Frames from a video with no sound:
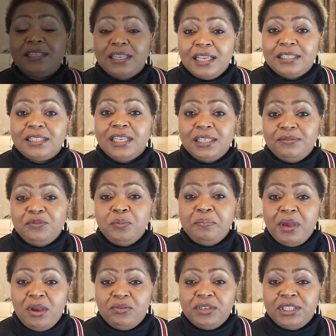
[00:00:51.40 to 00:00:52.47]
successful
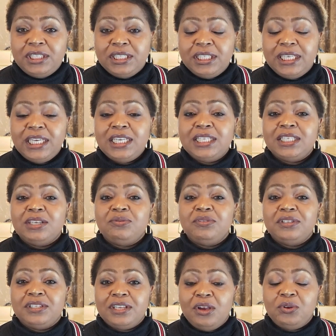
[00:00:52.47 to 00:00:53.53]
marriage is a
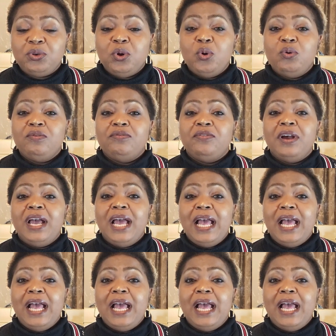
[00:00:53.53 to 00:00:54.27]
result of